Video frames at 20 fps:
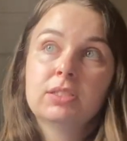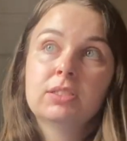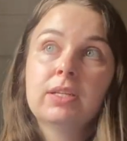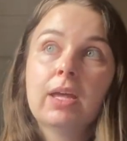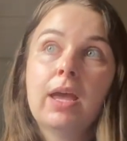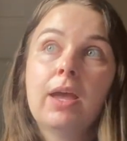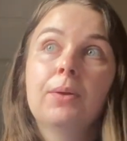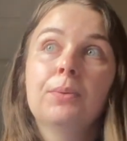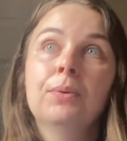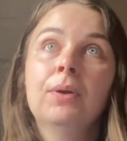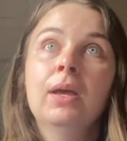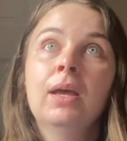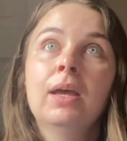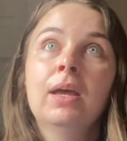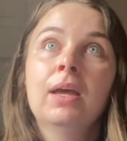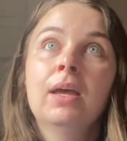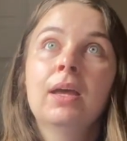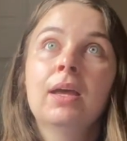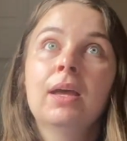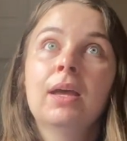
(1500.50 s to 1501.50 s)
So
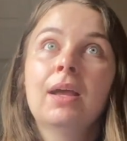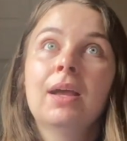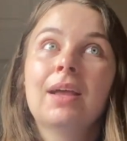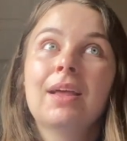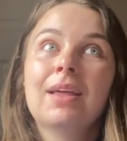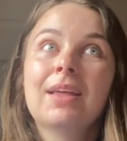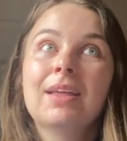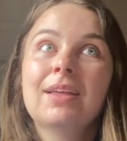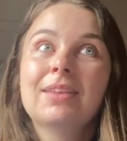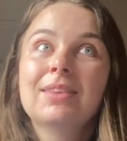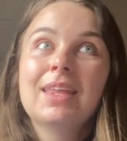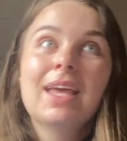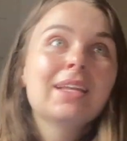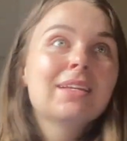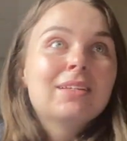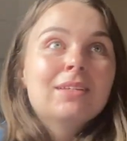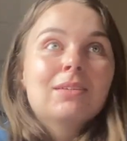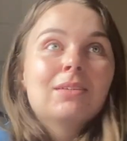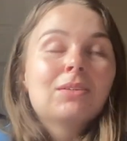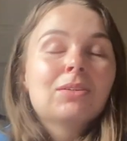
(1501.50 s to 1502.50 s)

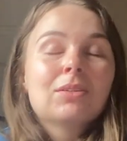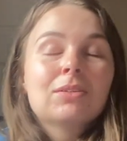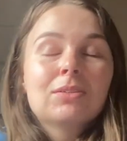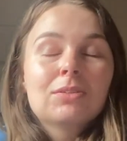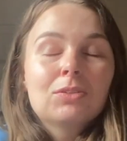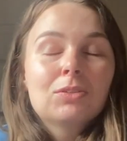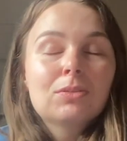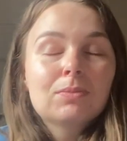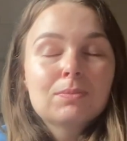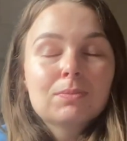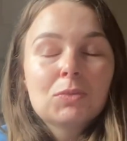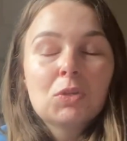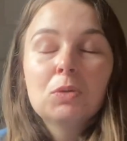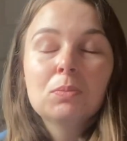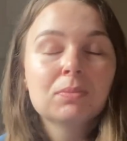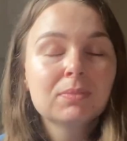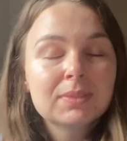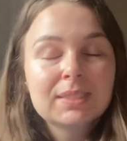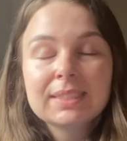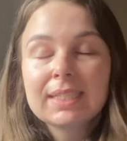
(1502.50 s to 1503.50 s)
then
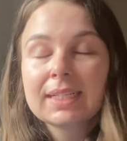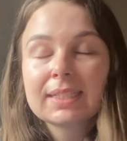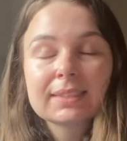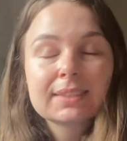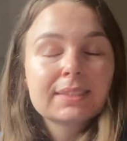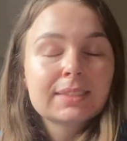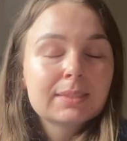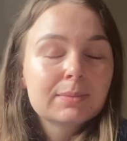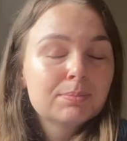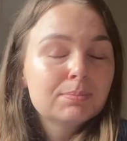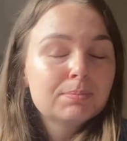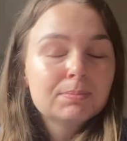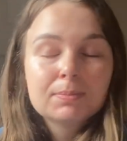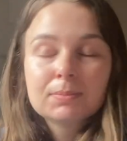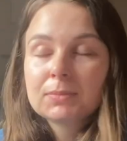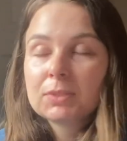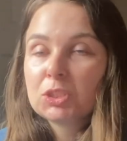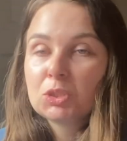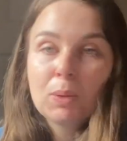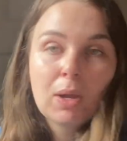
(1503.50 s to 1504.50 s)
come 6
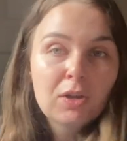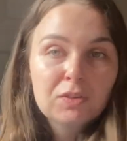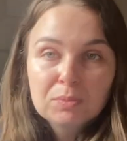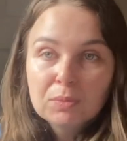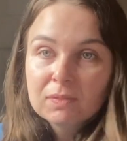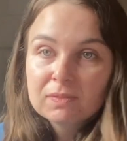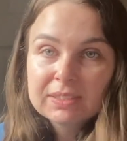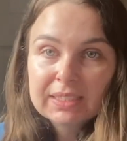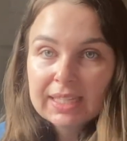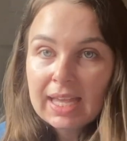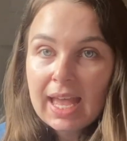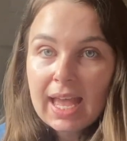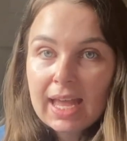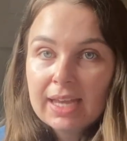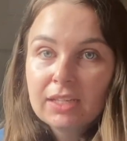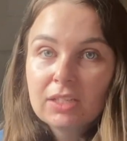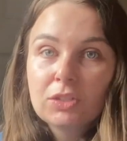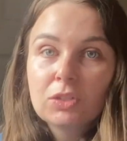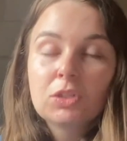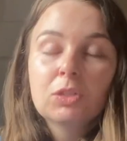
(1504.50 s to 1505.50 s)
to 12 months
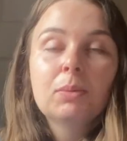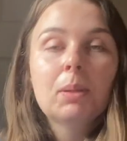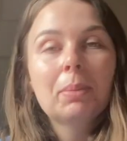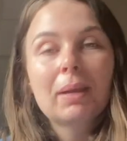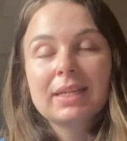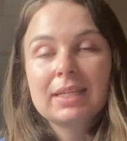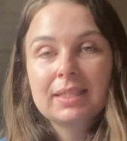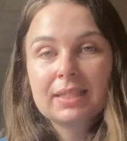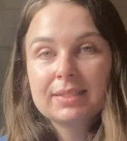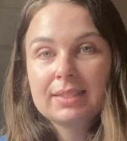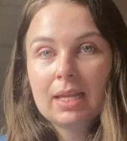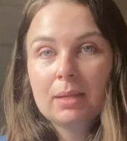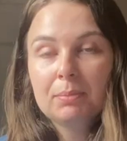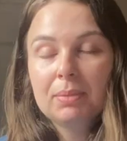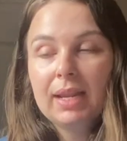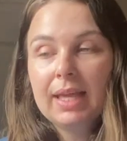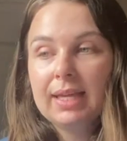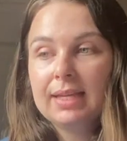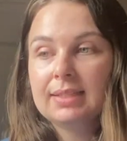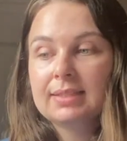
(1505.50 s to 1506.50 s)
again, you're going to be back in the same
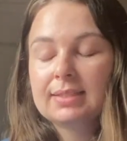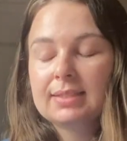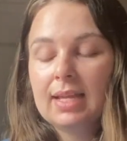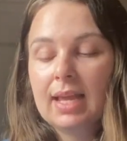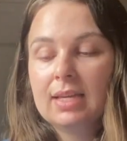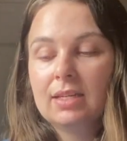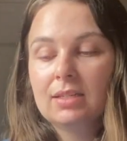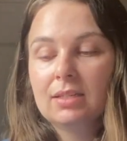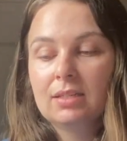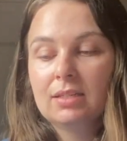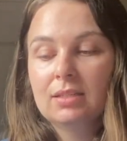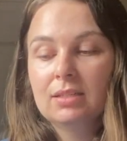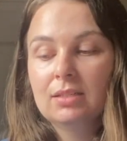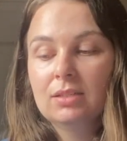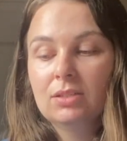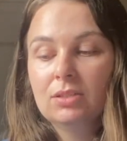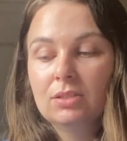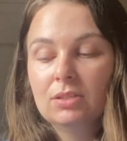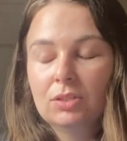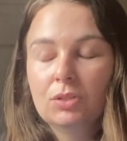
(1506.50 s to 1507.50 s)
place and
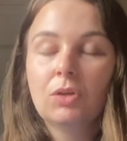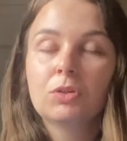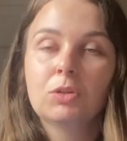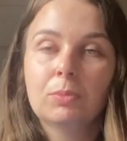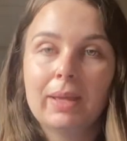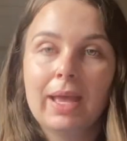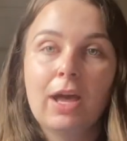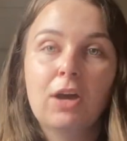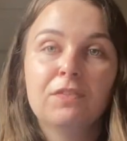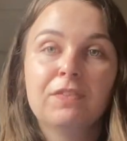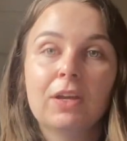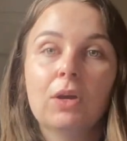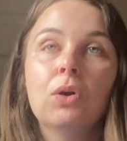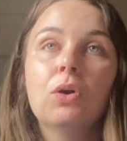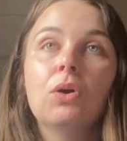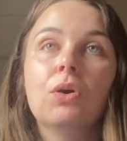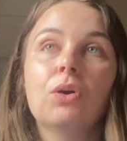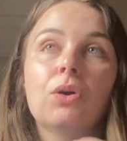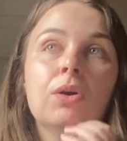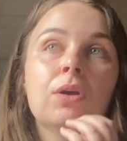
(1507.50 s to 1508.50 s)
you're not going to be healthy.
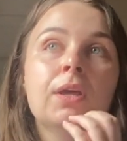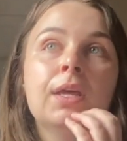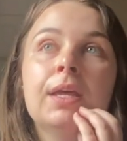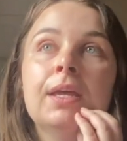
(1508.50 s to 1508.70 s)
Or,